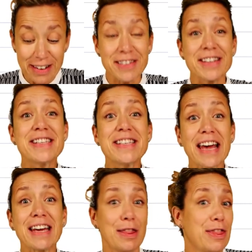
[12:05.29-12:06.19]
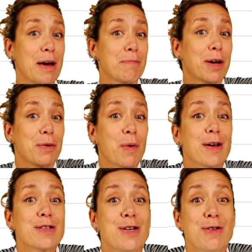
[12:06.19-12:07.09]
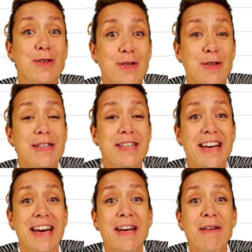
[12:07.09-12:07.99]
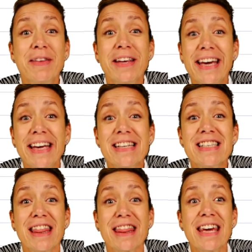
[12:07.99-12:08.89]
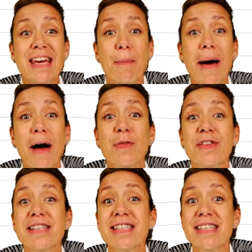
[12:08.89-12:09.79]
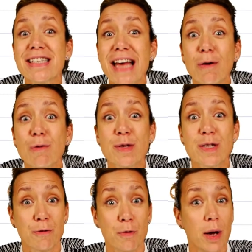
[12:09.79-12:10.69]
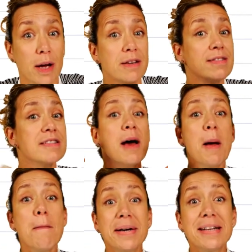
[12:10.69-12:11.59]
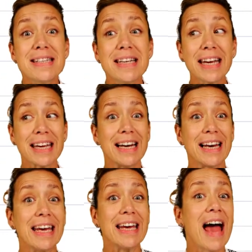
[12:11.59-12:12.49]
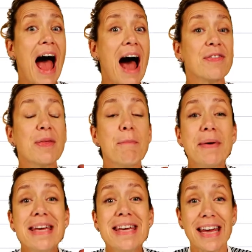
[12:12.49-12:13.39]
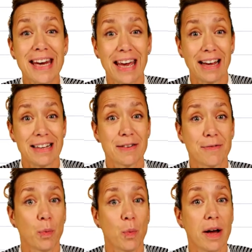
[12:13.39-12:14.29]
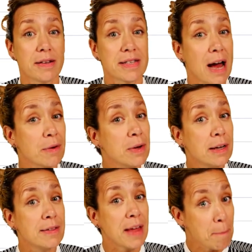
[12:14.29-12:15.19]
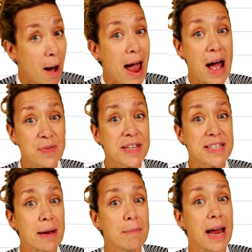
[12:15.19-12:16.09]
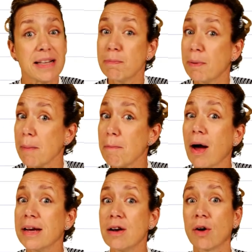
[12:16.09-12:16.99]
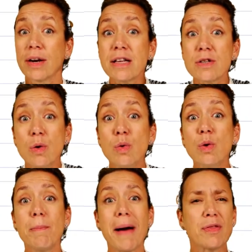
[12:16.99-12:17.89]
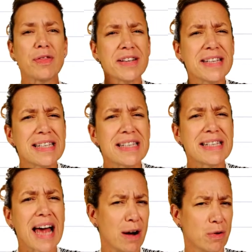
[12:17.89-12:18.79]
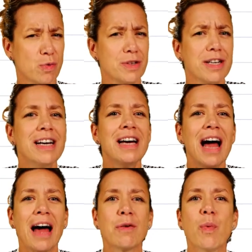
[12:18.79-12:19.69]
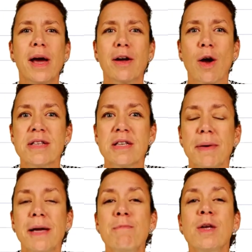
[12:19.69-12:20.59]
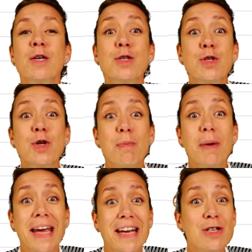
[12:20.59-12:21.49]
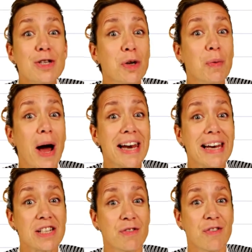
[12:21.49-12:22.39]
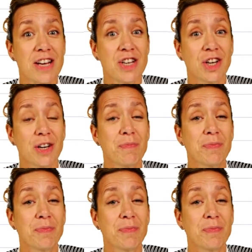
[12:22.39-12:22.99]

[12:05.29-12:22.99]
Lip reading: The second thing I'm going to ask you to do today is to think about the sounds of words, particularly at the beginnings of the words. Now, they might have the same letter, but they might not. It's all about the sound, and we're going to be zooming into alliteration.